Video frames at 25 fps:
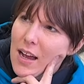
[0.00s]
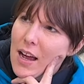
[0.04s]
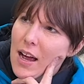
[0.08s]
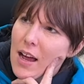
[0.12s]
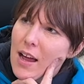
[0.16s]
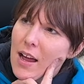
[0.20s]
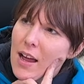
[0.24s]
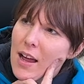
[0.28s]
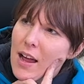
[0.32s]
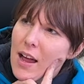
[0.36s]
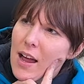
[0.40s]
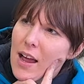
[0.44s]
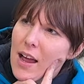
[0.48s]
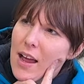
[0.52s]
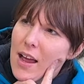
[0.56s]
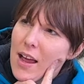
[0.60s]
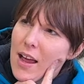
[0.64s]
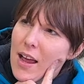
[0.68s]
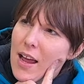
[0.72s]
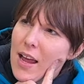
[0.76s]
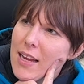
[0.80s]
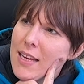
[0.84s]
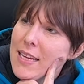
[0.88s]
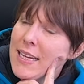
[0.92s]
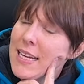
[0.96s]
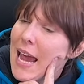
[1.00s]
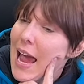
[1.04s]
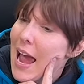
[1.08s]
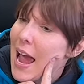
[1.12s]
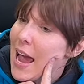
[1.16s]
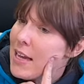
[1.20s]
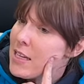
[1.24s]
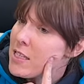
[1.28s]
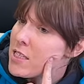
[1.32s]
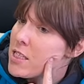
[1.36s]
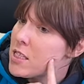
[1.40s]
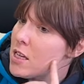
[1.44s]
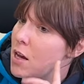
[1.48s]
Uh,
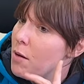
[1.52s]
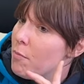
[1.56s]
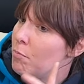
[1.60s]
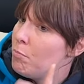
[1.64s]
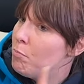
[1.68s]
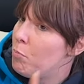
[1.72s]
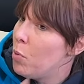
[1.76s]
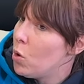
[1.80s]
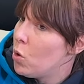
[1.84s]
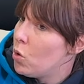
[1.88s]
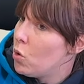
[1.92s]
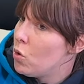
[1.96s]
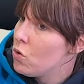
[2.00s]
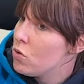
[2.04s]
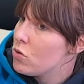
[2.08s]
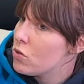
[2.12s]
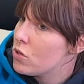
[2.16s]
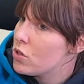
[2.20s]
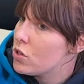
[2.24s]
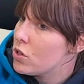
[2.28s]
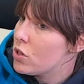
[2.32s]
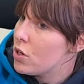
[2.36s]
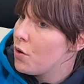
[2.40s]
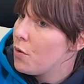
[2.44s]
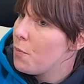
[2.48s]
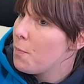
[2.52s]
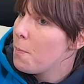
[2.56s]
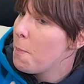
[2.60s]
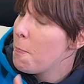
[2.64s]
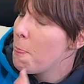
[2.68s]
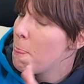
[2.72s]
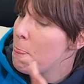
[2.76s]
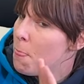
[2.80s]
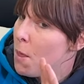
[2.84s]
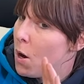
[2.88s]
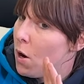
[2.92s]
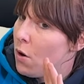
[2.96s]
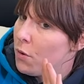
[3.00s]
yes, but
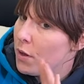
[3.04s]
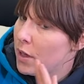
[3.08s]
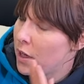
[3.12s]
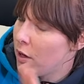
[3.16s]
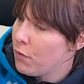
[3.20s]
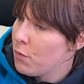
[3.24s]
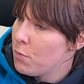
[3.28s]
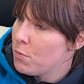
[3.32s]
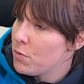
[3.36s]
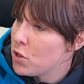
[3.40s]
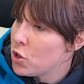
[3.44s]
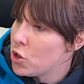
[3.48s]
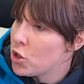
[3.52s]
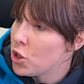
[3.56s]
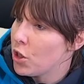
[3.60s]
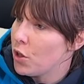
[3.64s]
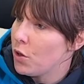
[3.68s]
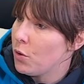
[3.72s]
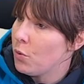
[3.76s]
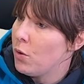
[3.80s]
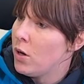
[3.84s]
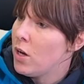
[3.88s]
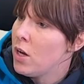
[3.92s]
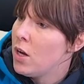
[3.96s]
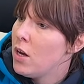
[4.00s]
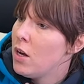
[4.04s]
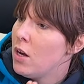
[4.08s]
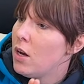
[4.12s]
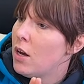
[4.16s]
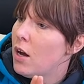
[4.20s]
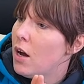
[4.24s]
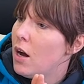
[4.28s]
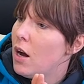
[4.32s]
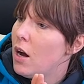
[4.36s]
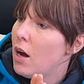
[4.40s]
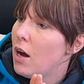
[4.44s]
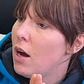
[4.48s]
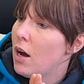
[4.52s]
no. Give him the due.
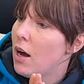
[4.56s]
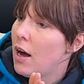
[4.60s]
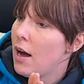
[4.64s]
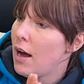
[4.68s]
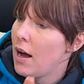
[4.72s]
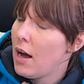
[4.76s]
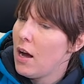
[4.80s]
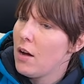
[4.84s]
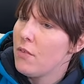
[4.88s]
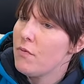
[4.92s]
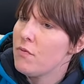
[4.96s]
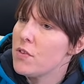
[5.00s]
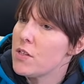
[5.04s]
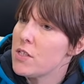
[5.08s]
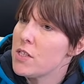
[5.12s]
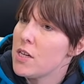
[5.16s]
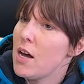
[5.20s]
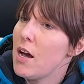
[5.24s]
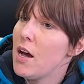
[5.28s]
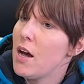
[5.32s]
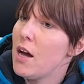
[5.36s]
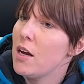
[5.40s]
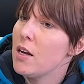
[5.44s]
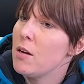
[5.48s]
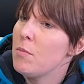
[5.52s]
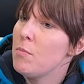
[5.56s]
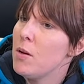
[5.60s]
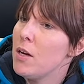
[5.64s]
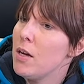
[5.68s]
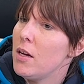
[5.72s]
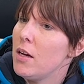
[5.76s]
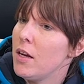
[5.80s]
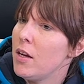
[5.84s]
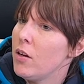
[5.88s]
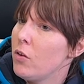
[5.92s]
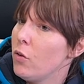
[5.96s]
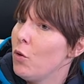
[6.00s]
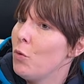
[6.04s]
Half the time,
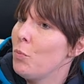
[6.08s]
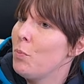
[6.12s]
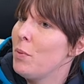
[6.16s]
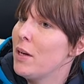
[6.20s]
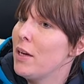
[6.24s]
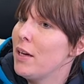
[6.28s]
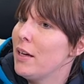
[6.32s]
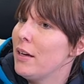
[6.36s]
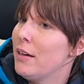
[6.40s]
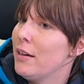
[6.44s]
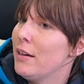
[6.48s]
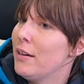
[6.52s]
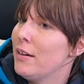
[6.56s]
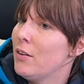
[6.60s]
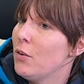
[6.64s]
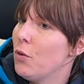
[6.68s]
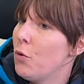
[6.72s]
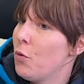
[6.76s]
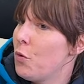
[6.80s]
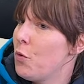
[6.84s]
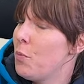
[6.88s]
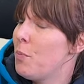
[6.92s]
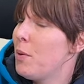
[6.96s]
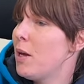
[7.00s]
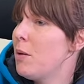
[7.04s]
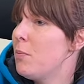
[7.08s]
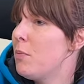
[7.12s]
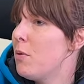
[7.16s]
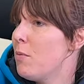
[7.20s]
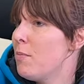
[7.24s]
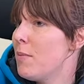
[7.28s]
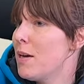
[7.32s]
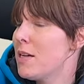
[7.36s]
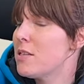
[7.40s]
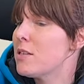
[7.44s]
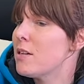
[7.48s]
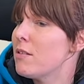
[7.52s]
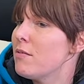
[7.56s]
it'll be other people
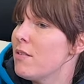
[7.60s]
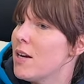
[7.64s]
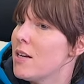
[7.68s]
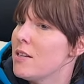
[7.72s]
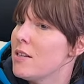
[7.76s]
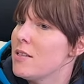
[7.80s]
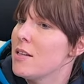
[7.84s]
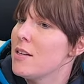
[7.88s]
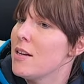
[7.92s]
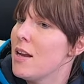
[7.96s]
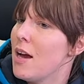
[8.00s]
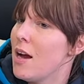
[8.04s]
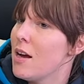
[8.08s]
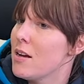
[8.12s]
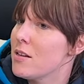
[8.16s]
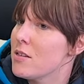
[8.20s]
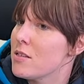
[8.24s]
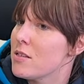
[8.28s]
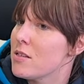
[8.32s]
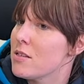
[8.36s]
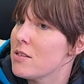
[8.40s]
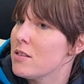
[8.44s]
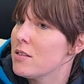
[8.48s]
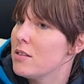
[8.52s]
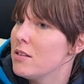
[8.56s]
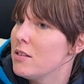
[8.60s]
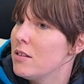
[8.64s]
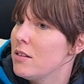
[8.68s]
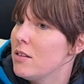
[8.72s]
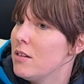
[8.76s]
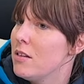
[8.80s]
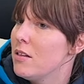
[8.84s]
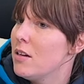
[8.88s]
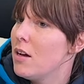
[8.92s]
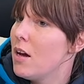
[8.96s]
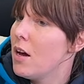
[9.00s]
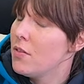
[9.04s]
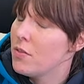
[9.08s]
masquerading as,
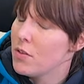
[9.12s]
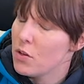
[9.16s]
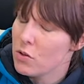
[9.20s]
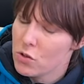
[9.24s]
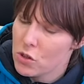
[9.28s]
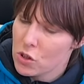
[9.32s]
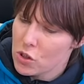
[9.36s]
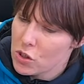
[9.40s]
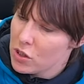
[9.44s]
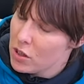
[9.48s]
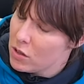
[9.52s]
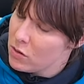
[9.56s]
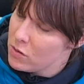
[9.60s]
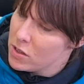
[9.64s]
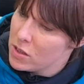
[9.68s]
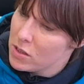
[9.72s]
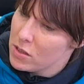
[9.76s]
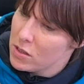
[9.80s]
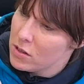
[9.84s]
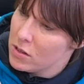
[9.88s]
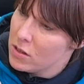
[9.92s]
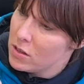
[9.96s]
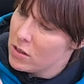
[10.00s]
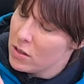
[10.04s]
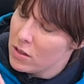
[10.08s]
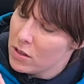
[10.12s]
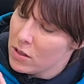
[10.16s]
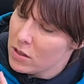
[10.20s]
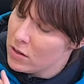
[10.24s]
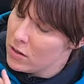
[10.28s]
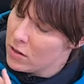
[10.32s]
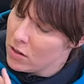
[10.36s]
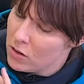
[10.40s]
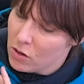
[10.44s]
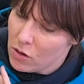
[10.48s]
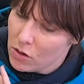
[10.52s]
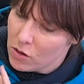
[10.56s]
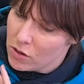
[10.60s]
and they'll just use the
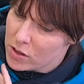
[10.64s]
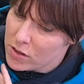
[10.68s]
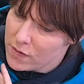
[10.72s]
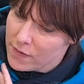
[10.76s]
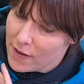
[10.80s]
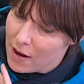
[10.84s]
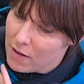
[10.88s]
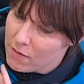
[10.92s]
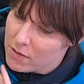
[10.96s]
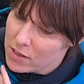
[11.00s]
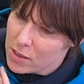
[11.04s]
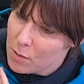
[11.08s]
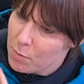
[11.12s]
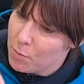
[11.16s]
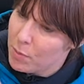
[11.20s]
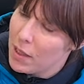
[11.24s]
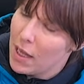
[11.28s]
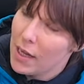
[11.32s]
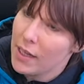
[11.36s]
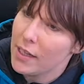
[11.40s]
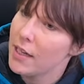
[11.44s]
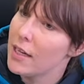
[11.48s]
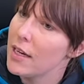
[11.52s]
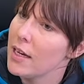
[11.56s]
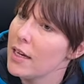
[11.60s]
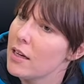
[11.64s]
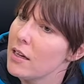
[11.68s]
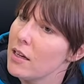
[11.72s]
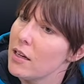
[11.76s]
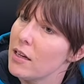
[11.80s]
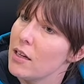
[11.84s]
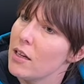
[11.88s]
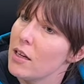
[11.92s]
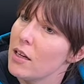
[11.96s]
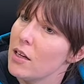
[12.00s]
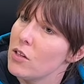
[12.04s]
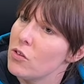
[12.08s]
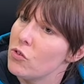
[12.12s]
the horse fair as a blanket
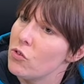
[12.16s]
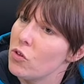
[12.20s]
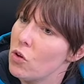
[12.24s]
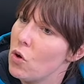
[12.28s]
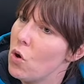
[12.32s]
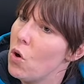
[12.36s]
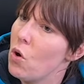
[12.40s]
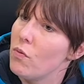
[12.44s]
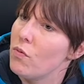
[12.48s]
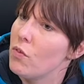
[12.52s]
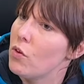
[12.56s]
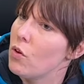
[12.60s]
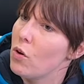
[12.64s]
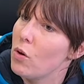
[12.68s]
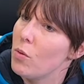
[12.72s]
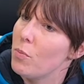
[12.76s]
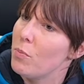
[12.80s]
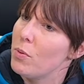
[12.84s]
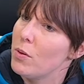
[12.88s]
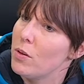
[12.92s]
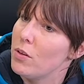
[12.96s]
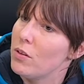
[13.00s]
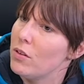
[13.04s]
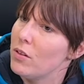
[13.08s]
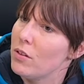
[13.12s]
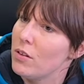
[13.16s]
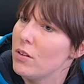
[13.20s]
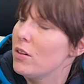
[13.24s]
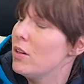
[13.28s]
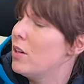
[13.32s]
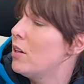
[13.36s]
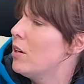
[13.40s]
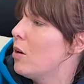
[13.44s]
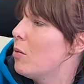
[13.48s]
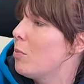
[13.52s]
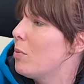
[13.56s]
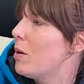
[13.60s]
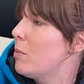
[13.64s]
to cover up, you
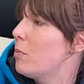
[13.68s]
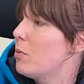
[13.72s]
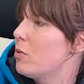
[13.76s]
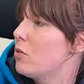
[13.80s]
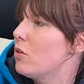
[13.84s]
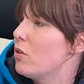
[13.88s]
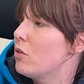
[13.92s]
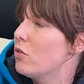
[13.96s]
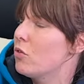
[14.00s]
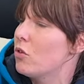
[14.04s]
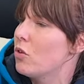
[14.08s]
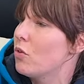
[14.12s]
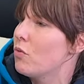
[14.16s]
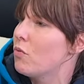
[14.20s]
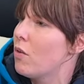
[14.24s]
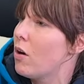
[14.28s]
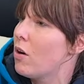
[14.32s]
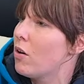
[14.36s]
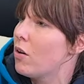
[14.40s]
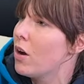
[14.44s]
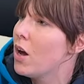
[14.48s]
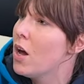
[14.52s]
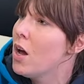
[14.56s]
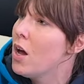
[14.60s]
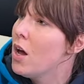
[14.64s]
know, people doing stuff wrong.